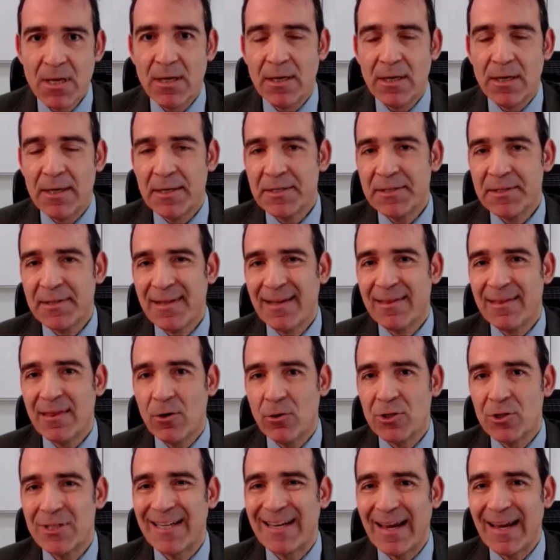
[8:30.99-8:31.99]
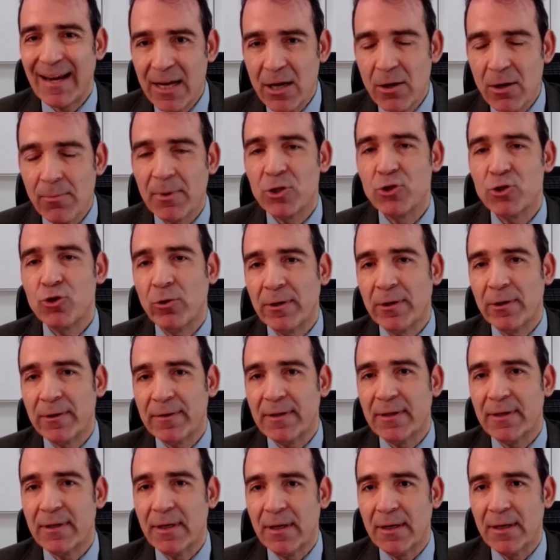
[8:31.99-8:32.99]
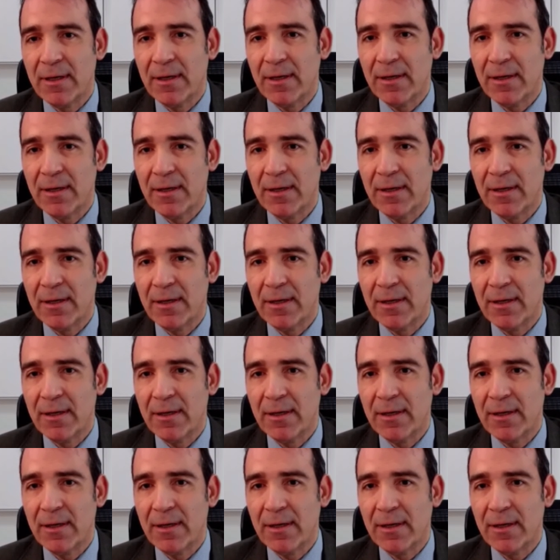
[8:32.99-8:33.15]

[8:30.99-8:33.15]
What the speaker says: is that there is a clear majority